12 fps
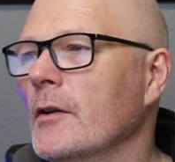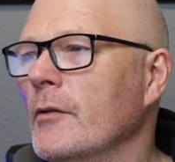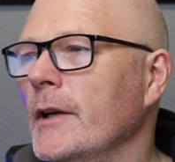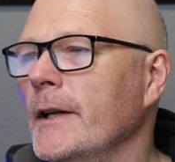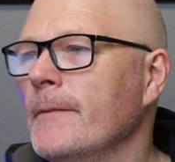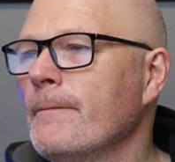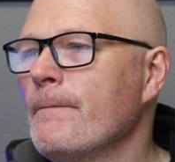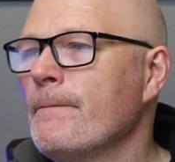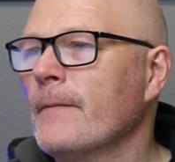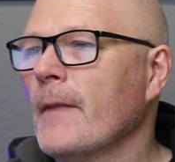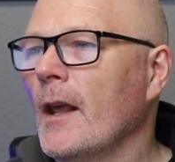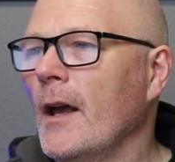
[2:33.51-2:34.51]
green,
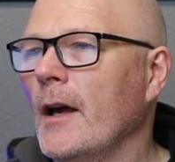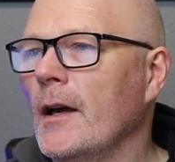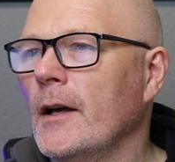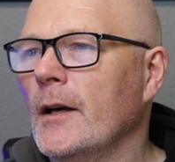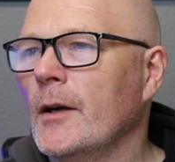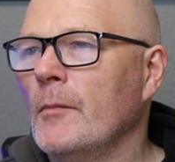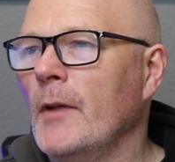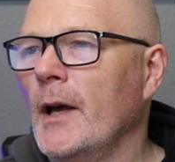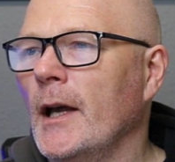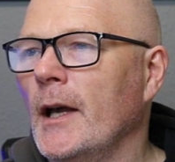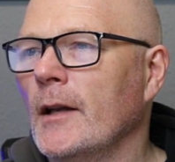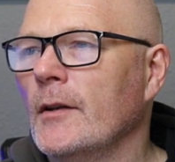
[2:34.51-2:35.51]

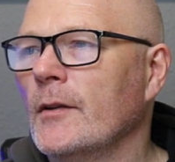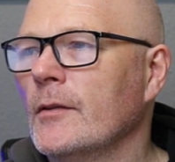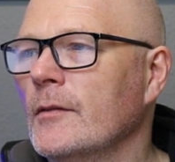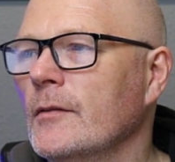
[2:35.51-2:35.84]
and